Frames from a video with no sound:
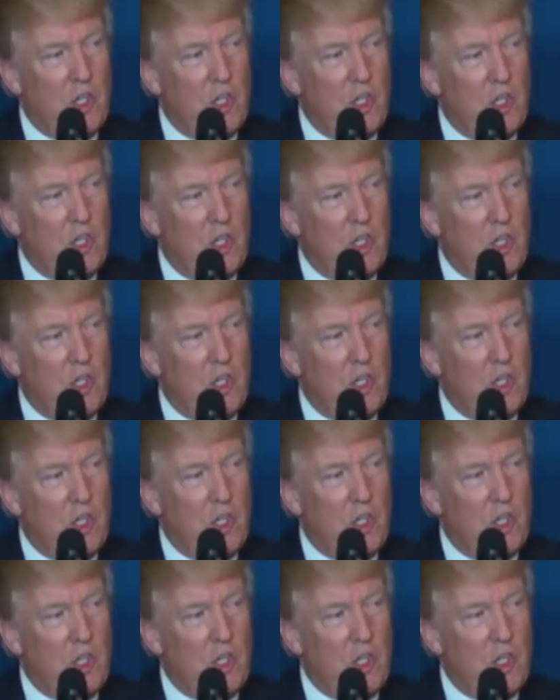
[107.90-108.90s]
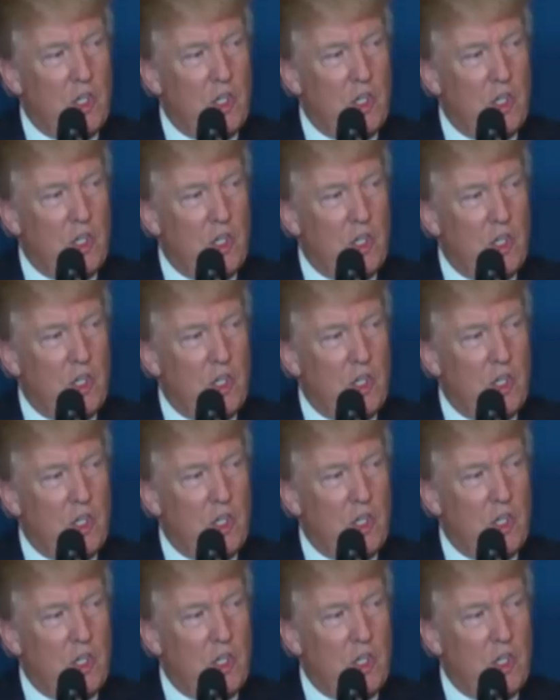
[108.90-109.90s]

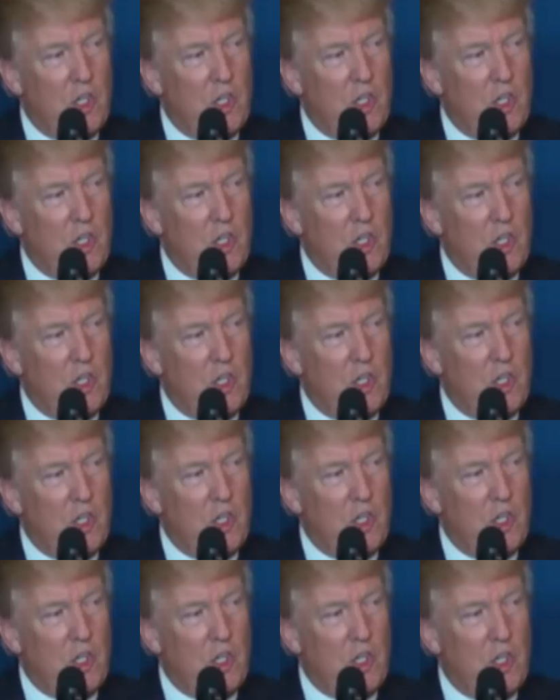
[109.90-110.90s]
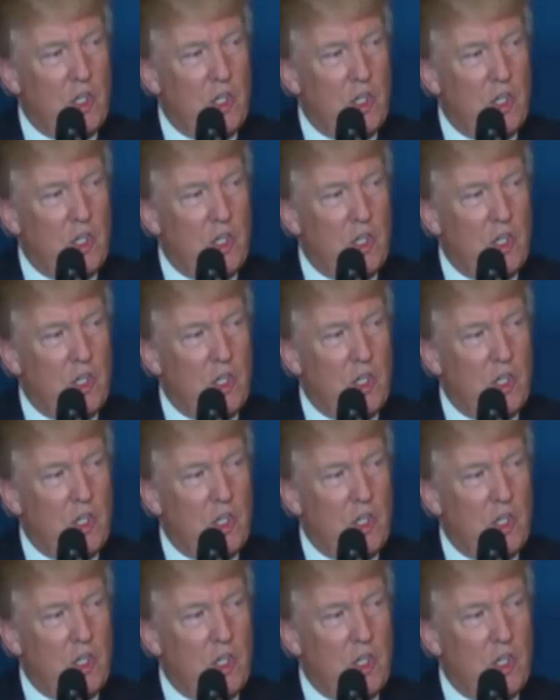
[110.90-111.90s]

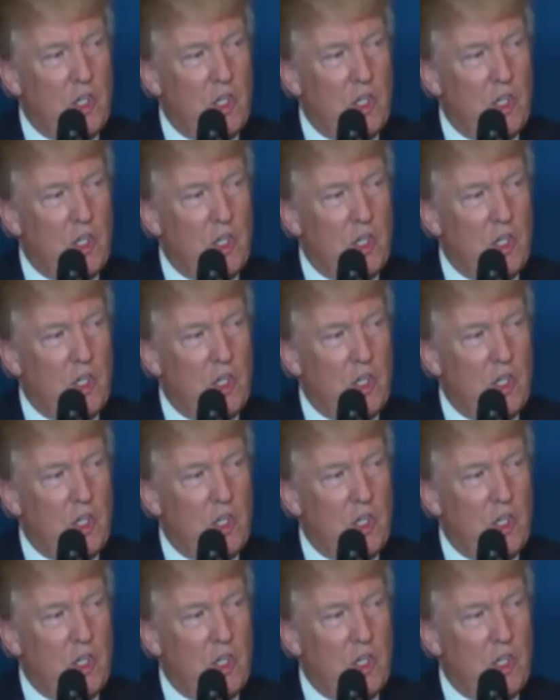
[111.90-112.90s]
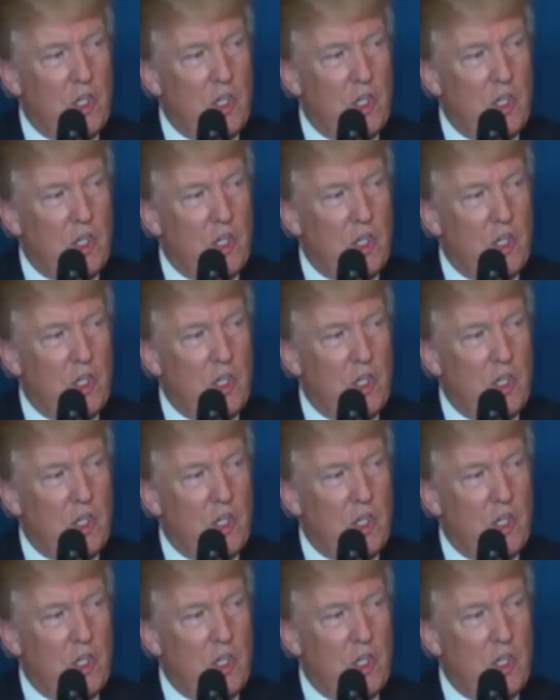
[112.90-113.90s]

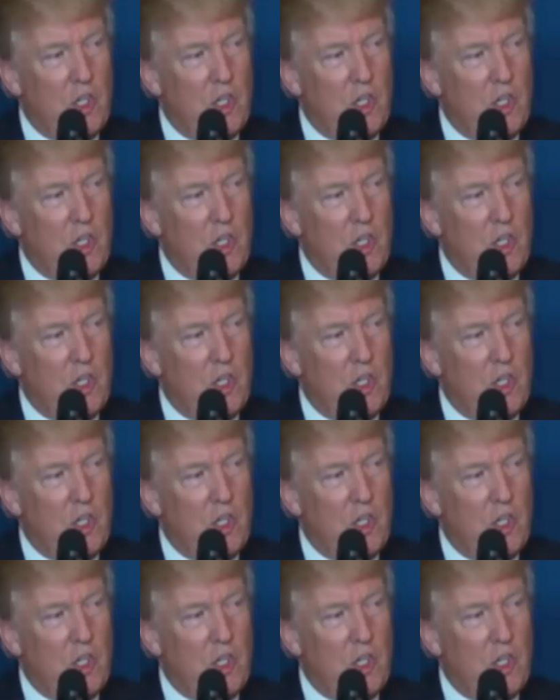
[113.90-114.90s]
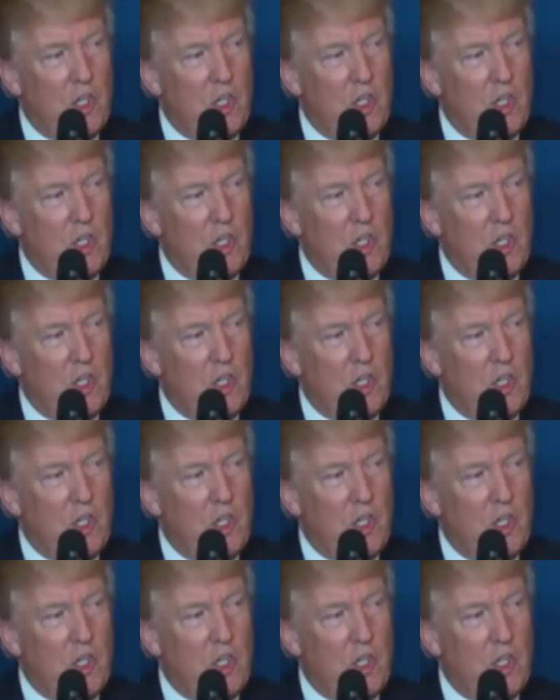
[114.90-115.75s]
[no speech]